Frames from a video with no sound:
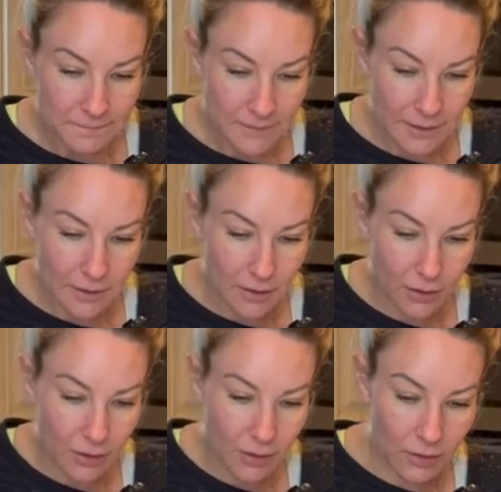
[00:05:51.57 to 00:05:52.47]
and
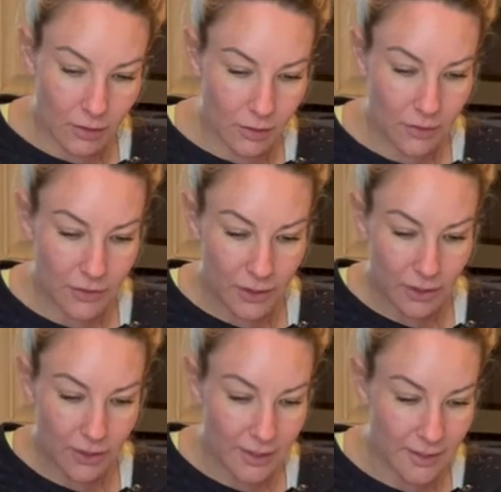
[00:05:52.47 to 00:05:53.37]
all the
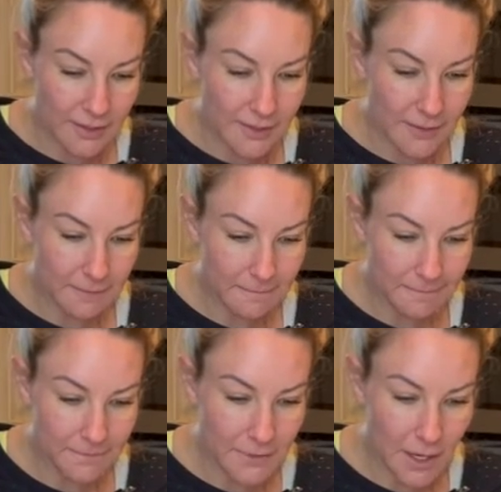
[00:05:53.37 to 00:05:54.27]
goodness.
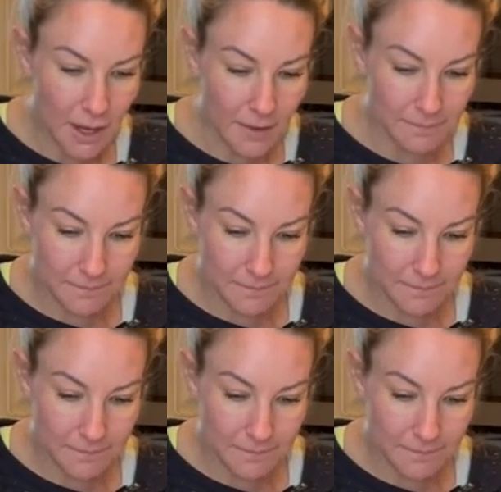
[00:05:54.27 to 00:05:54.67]
Yum.